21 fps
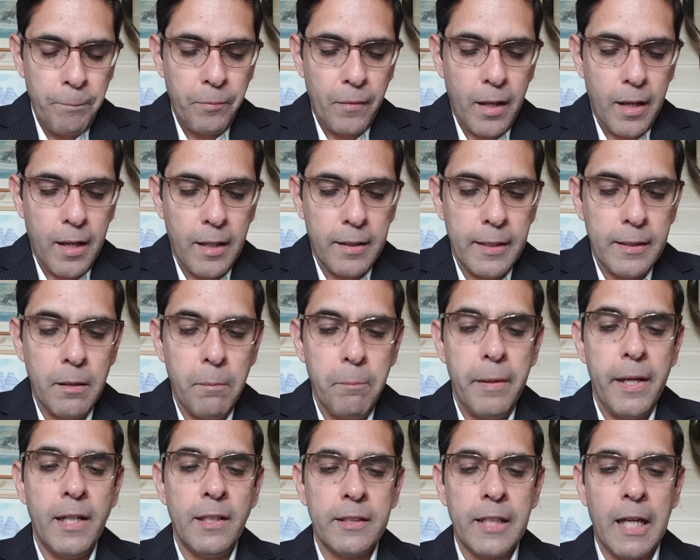And in the
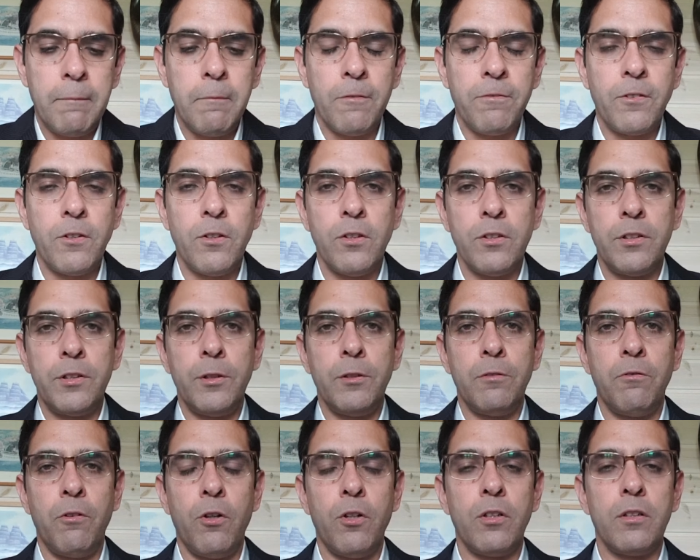meantime, of course, you
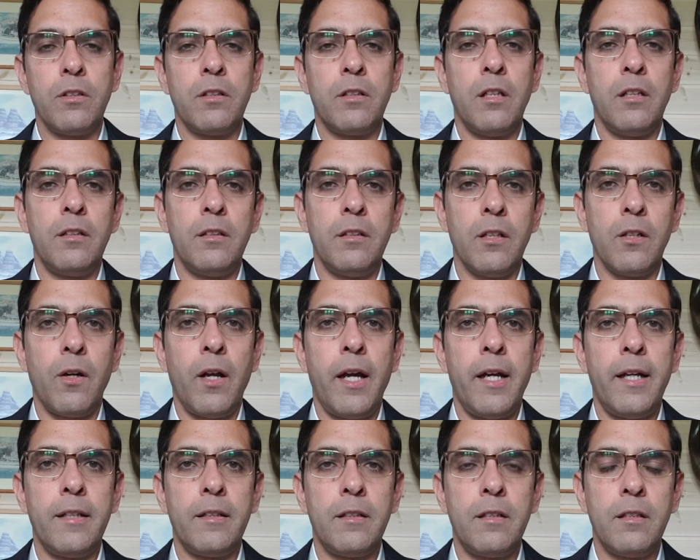want the
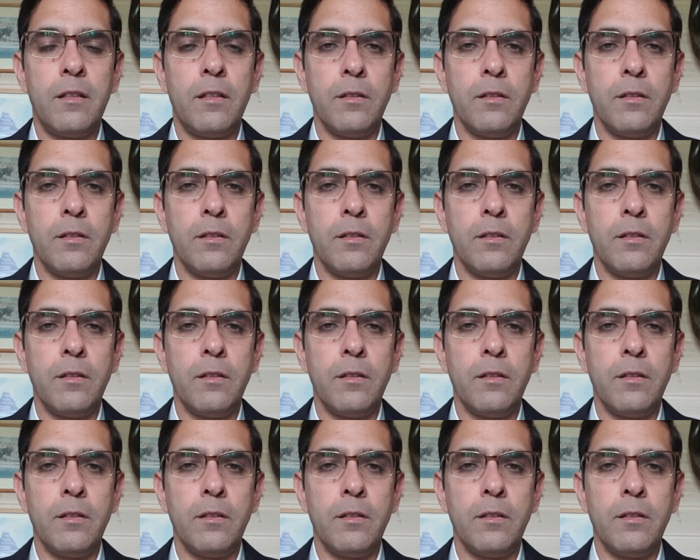right